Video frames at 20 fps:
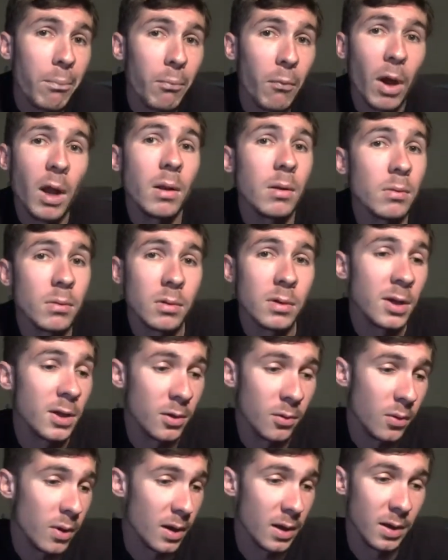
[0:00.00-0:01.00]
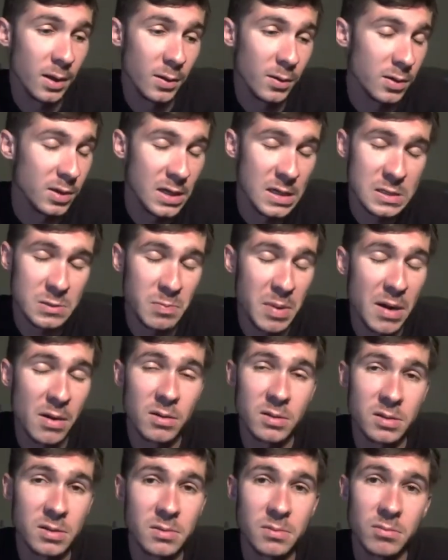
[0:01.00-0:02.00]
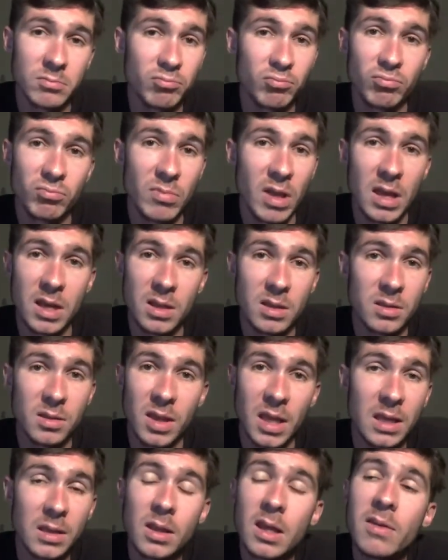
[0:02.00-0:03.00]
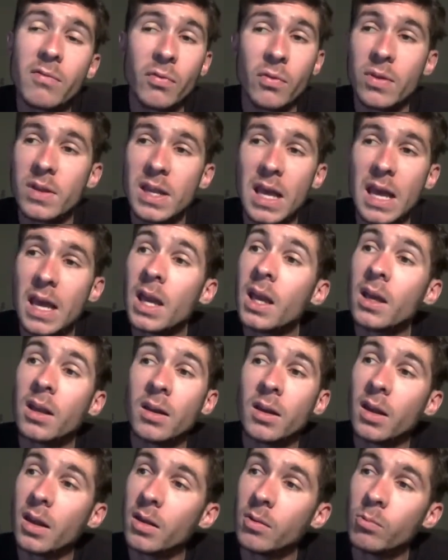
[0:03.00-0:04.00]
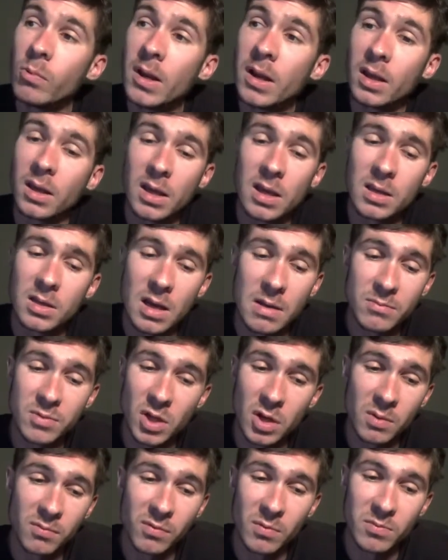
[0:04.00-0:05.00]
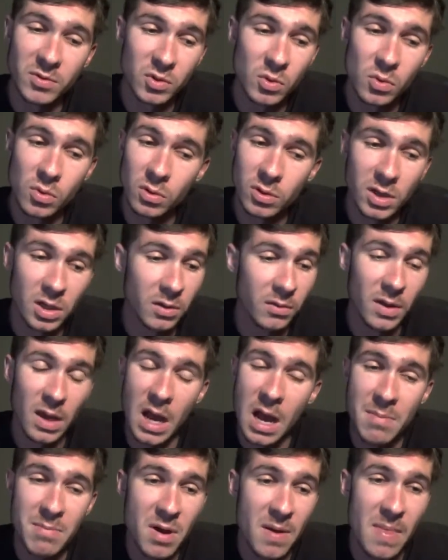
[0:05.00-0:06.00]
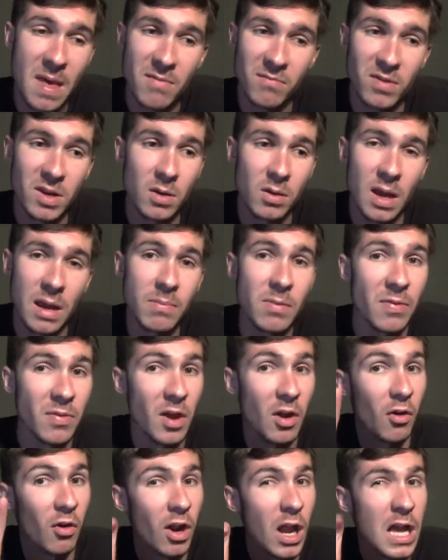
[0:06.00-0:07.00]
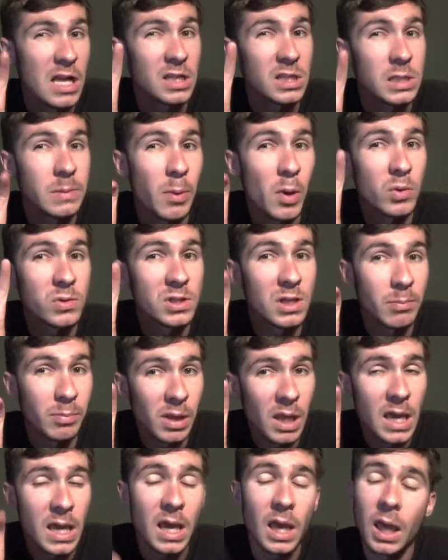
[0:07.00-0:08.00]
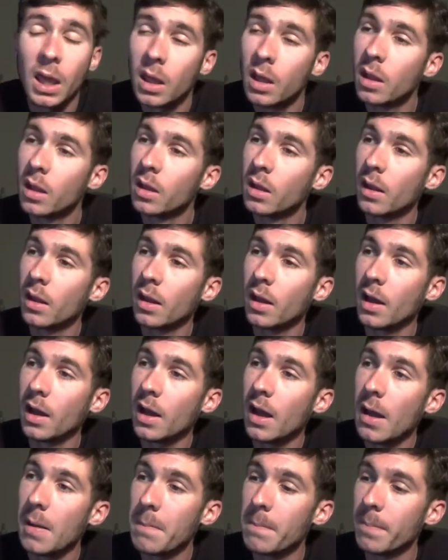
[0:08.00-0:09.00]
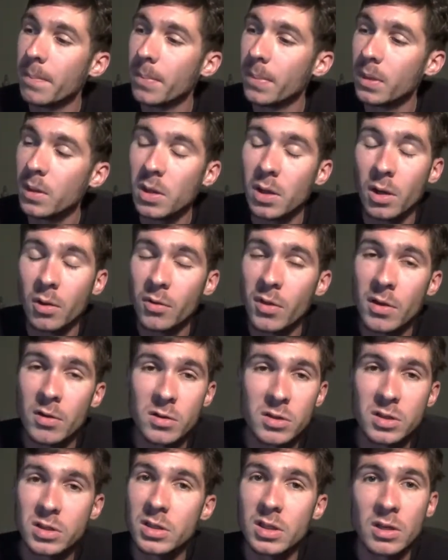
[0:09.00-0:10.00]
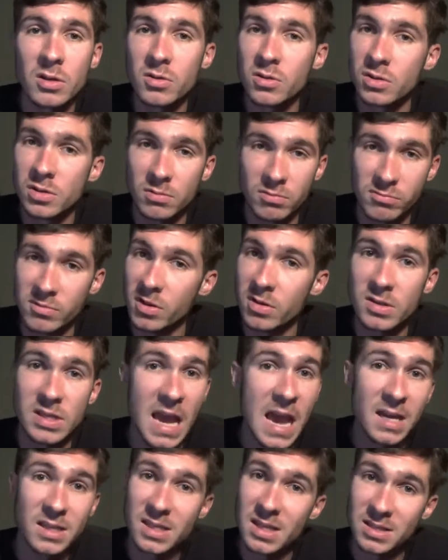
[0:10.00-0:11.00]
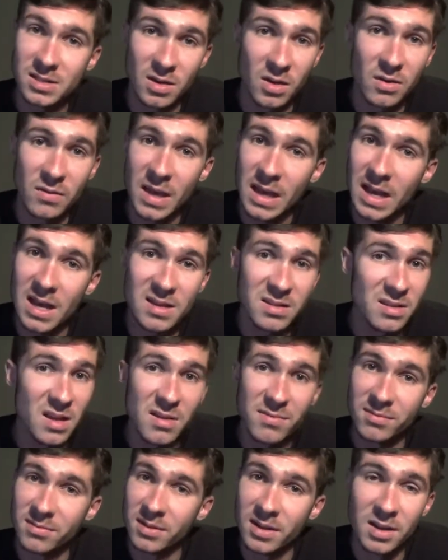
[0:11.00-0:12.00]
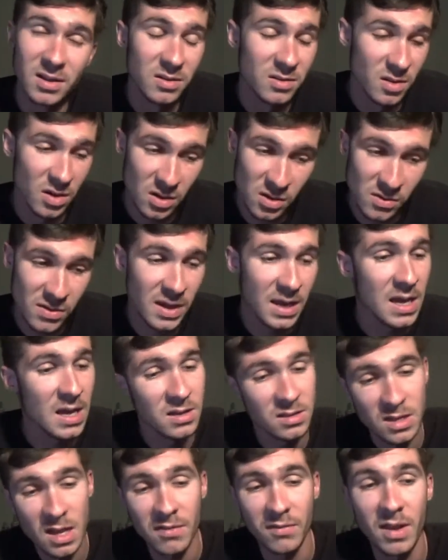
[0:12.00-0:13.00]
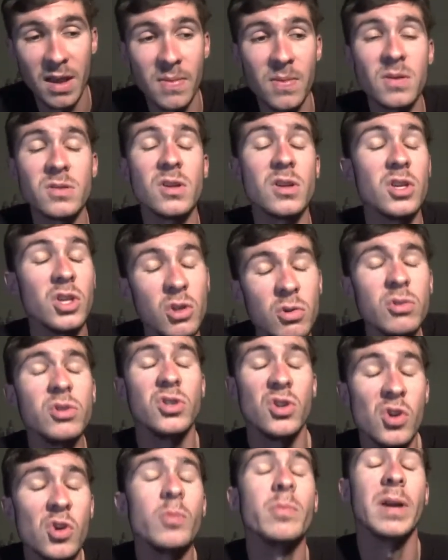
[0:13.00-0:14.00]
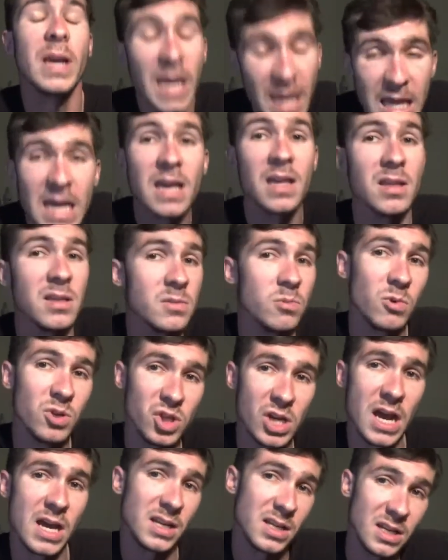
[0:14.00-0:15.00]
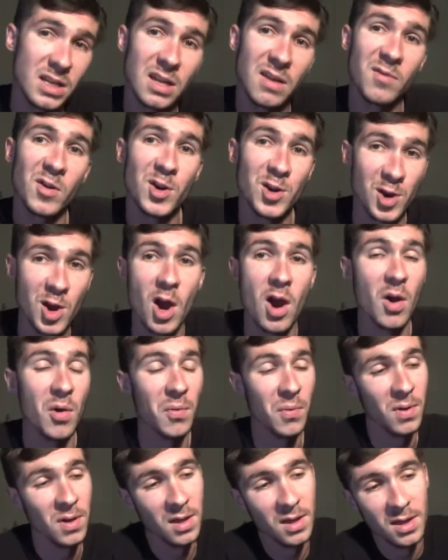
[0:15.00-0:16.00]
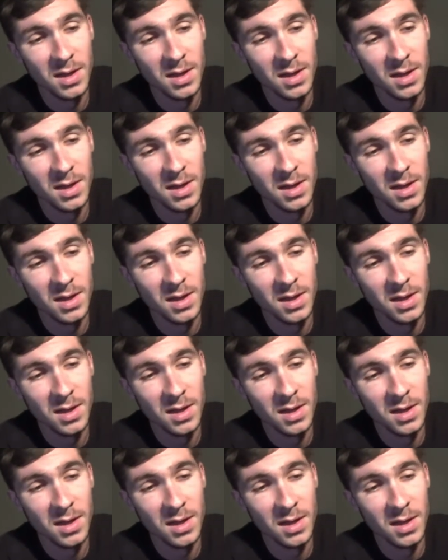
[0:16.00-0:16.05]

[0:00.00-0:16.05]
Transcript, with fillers: right? You know, uh, kids' parents, they they leave for the day, and and when a kid comes home from school, you know, they hop on that video game that they're not supposed to play. Um, you know, there's there's there's access to all that kind of stuff. It's all that kind of stuff, and there's a YouTube Kids, which I didn't even know,